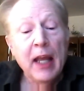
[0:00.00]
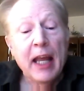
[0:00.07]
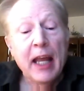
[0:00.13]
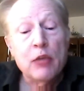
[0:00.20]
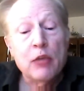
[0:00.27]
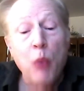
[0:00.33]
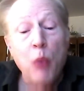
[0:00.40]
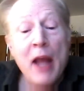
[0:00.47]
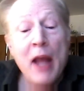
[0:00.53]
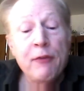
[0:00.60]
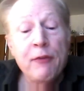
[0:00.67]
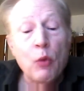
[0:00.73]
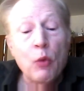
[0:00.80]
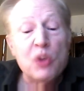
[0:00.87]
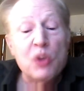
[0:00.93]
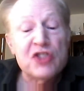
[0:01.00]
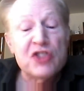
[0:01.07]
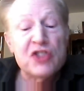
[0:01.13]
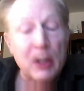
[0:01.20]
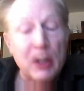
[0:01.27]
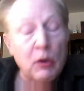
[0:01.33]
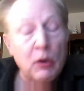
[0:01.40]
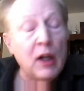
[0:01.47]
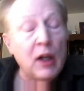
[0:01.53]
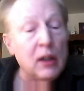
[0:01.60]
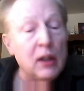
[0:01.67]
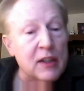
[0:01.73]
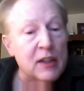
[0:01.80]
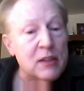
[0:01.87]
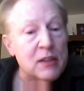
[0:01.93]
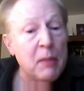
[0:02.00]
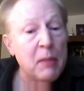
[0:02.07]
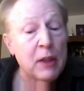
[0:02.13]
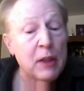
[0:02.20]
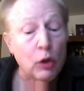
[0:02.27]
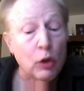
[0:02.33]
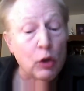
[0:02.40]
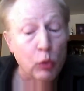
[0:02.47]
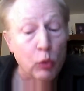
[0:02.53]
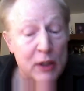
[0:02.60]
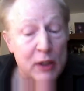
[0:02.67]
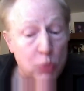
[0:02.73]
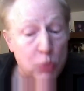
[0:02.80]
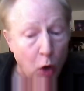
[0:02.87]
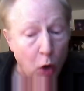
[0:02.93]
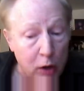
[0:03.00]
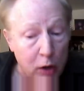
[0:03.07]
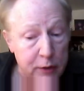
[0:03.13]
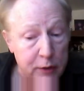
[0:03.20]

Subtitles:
His wife was Sarah Elizabeth Griswold.